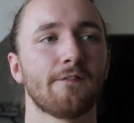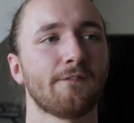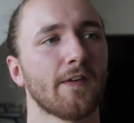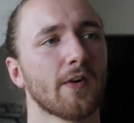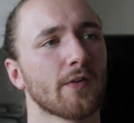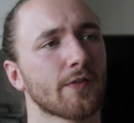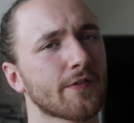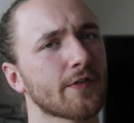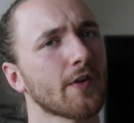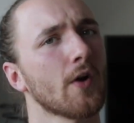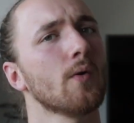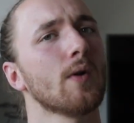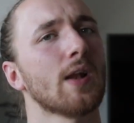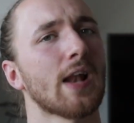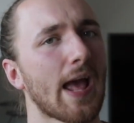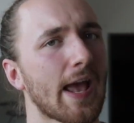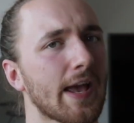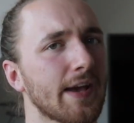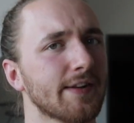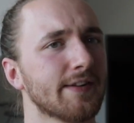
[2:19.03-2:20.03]
feel so
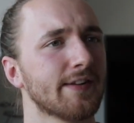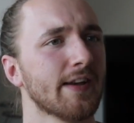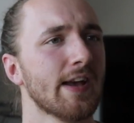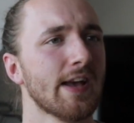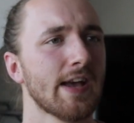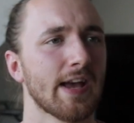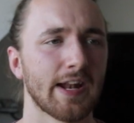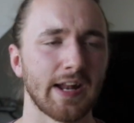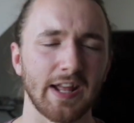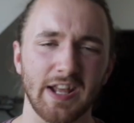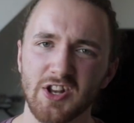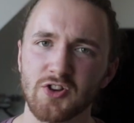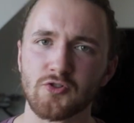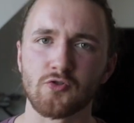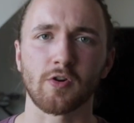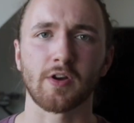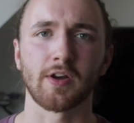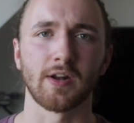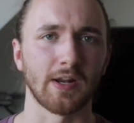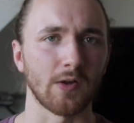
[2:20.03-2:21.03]
layered and
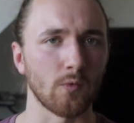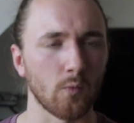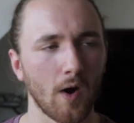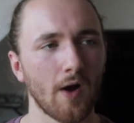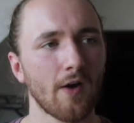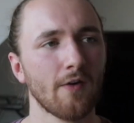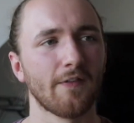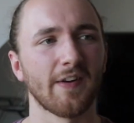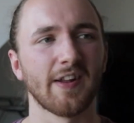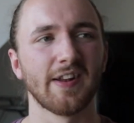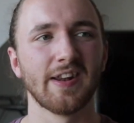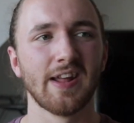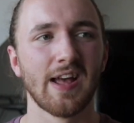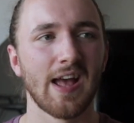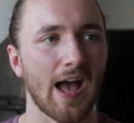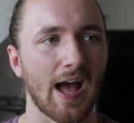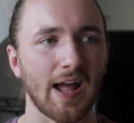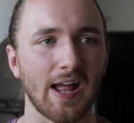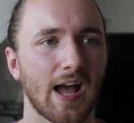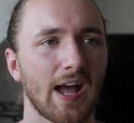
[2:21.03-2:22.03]
intricately woven
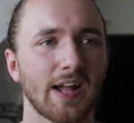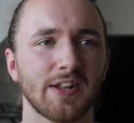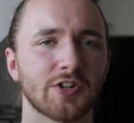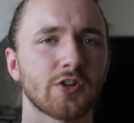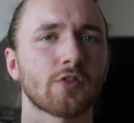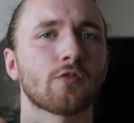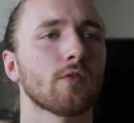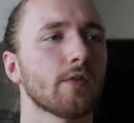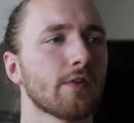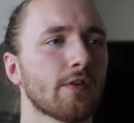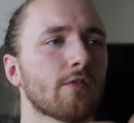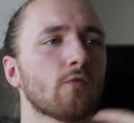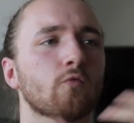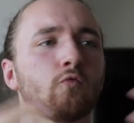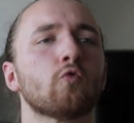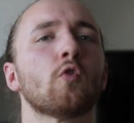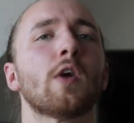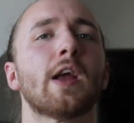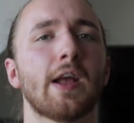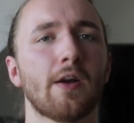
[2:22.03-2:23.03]
and, and just, just
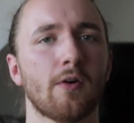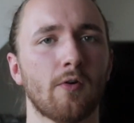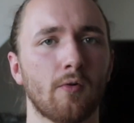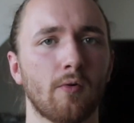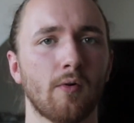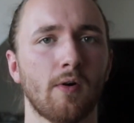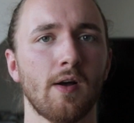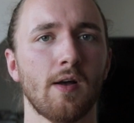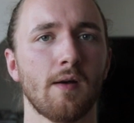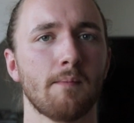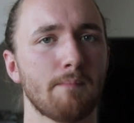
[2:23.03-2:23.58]
real.